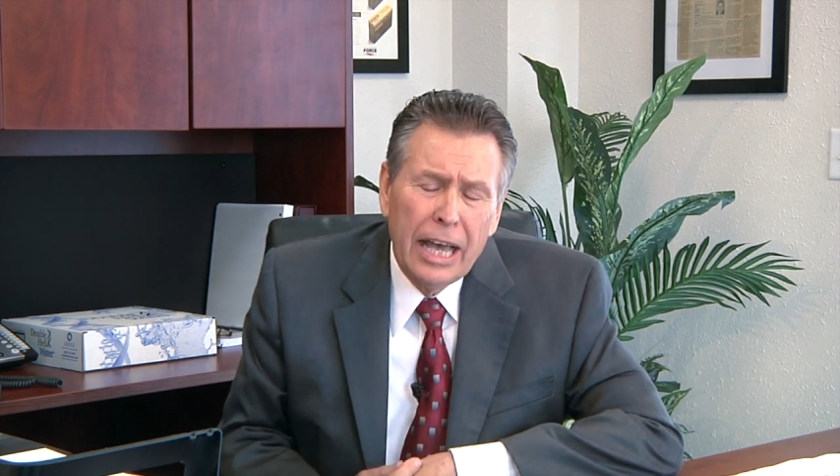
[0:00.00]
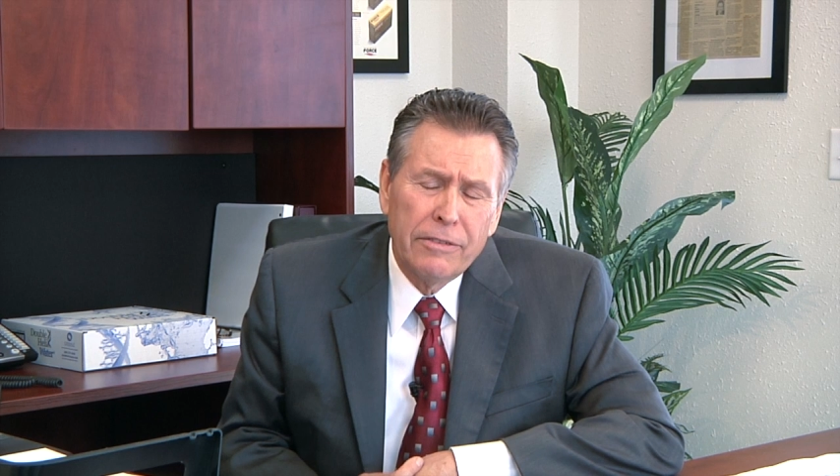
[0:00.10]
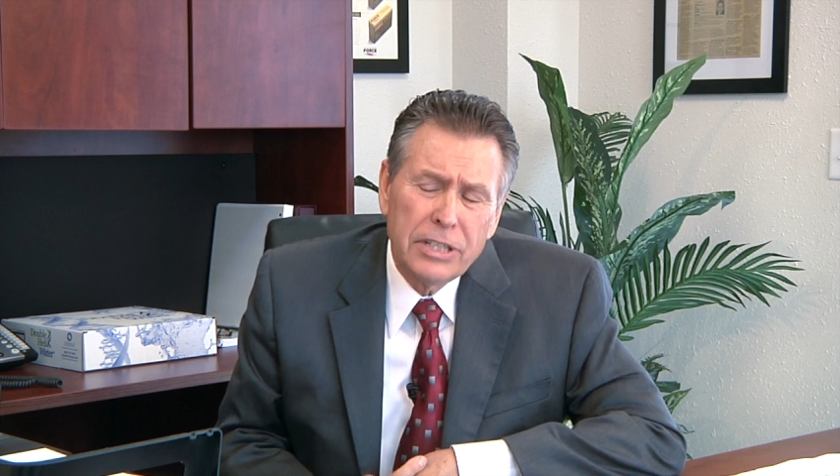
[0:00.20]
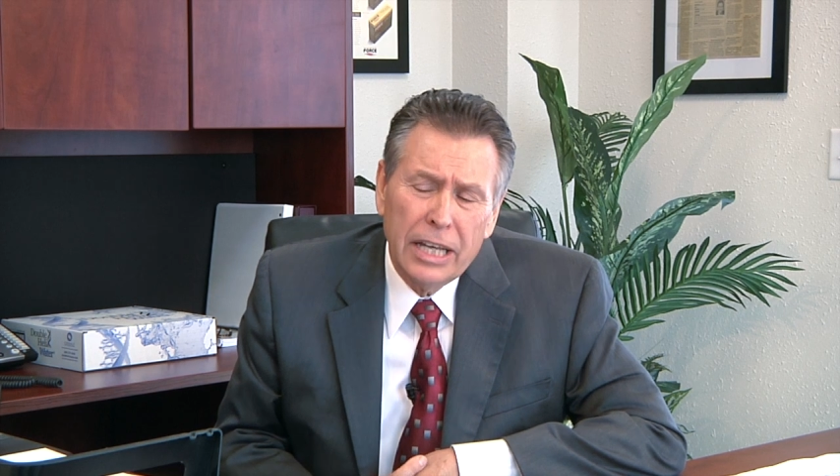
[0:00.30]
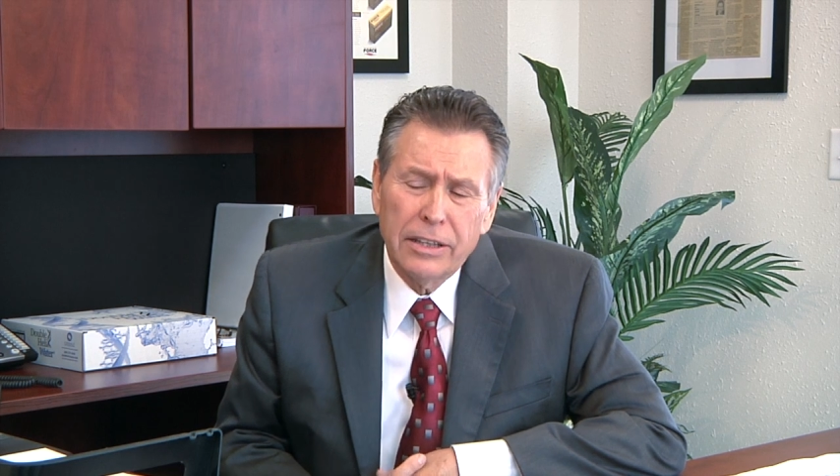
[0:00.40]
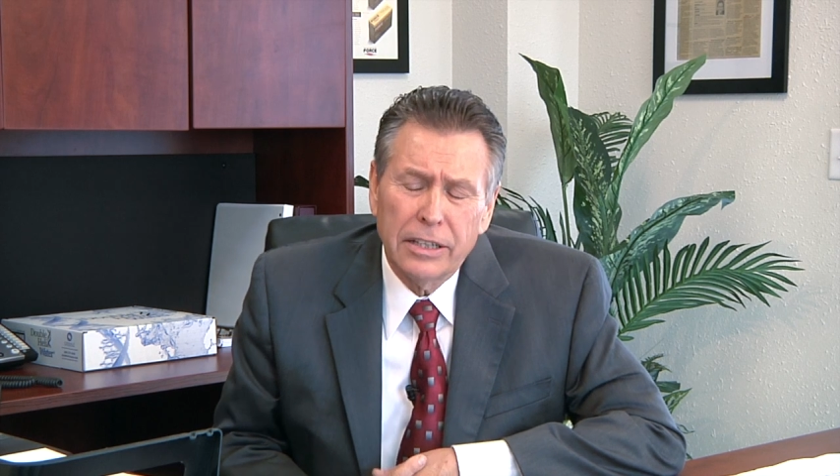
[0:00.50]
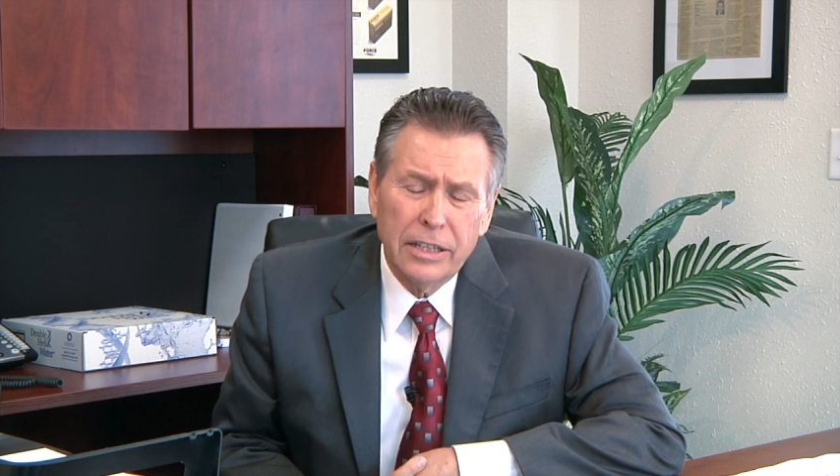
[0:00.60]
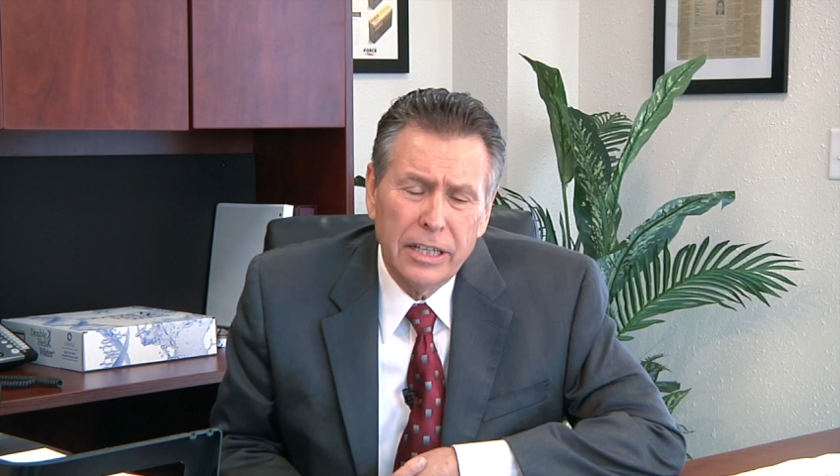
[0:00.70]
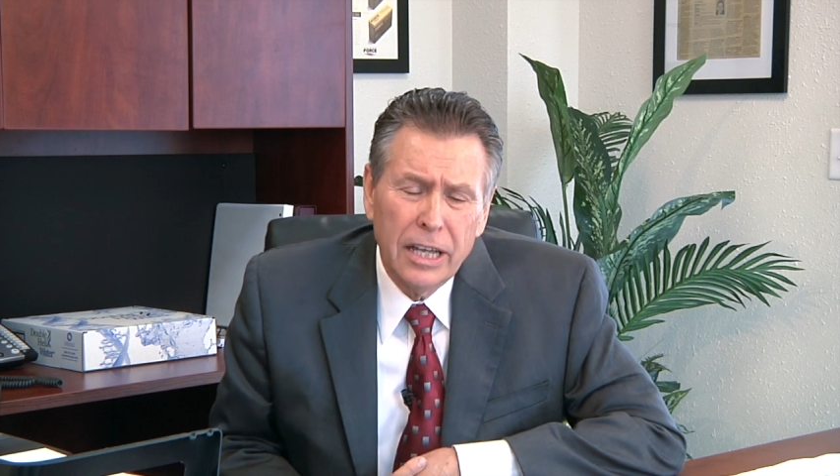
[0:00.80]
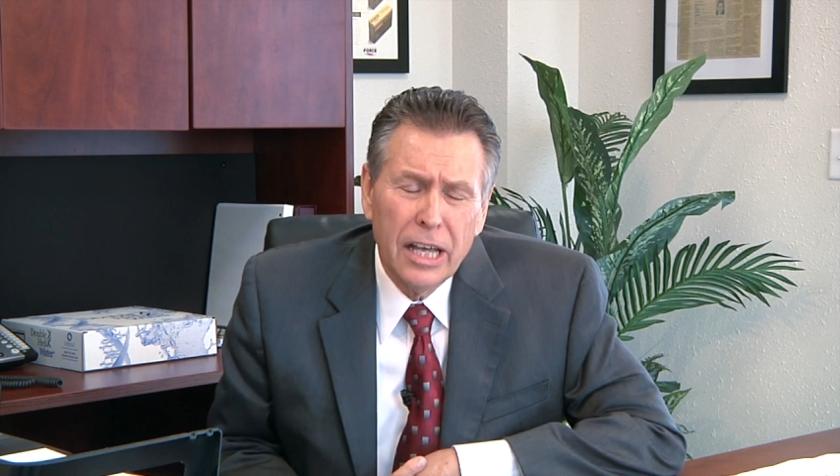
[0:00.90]
have said
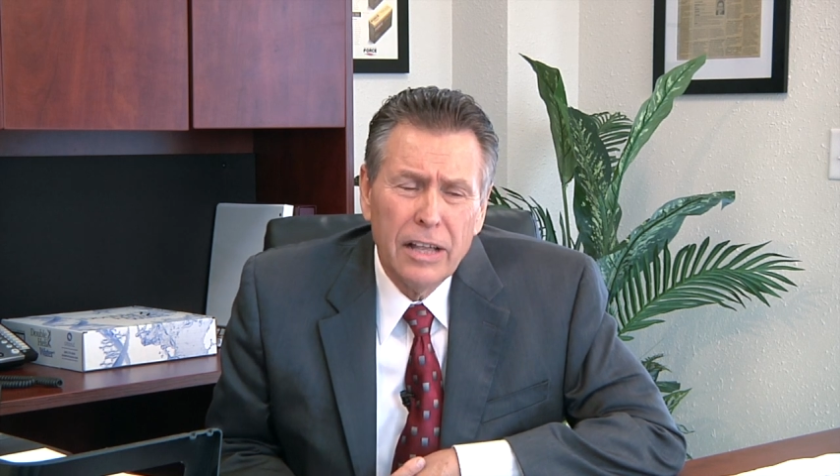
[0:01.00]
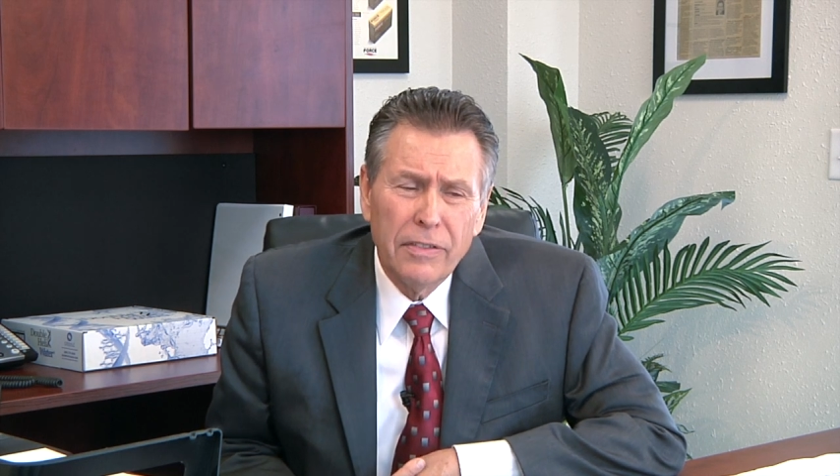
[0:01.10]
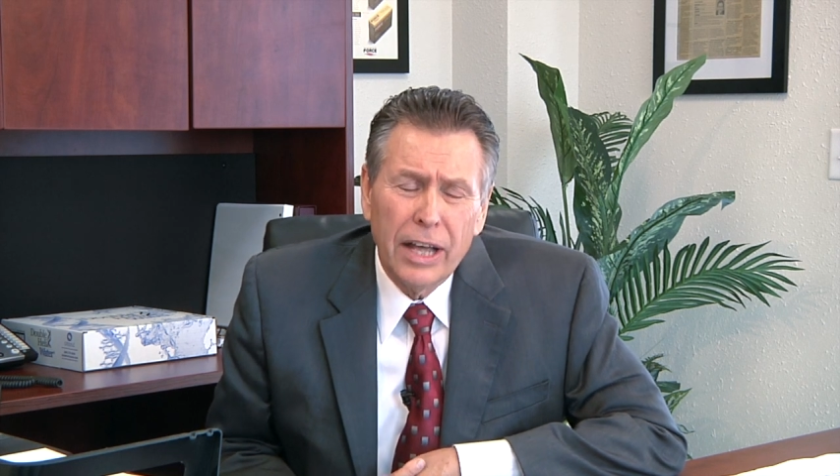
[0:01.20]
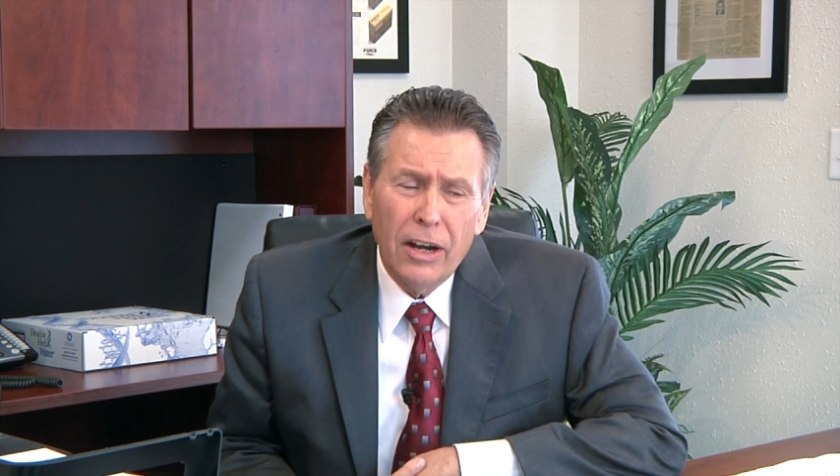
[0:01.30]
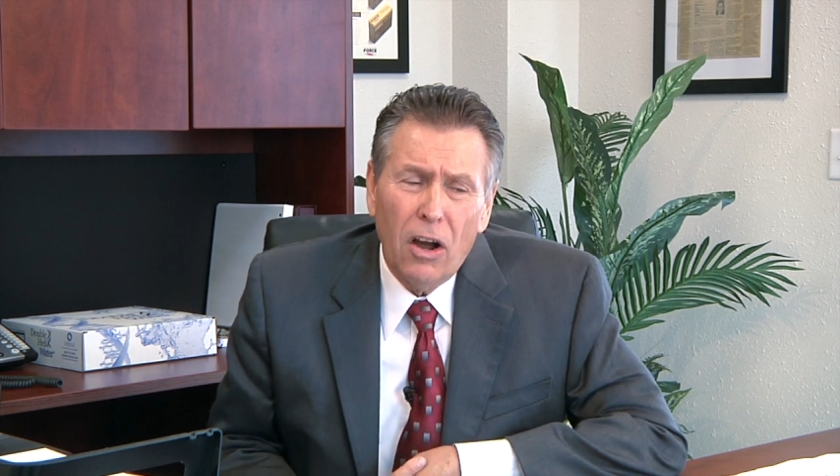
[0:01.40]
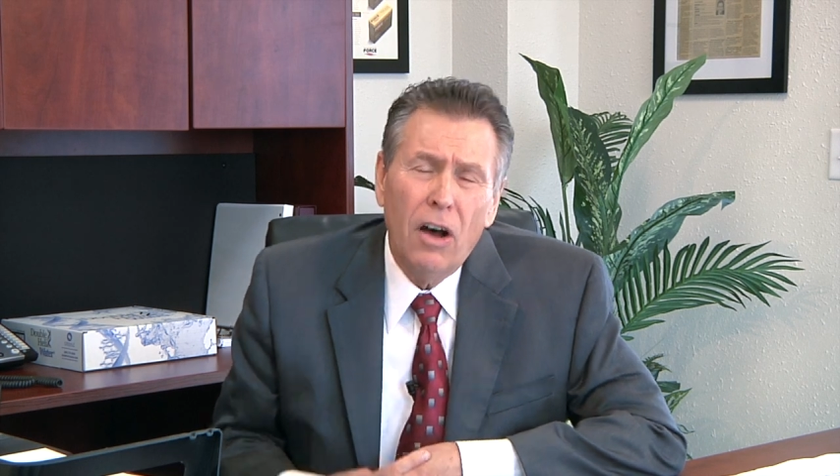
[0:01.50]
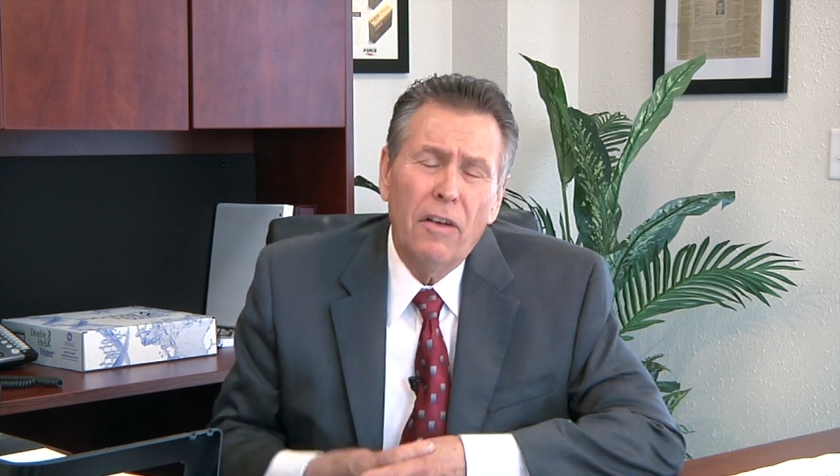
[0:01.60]
that, the, that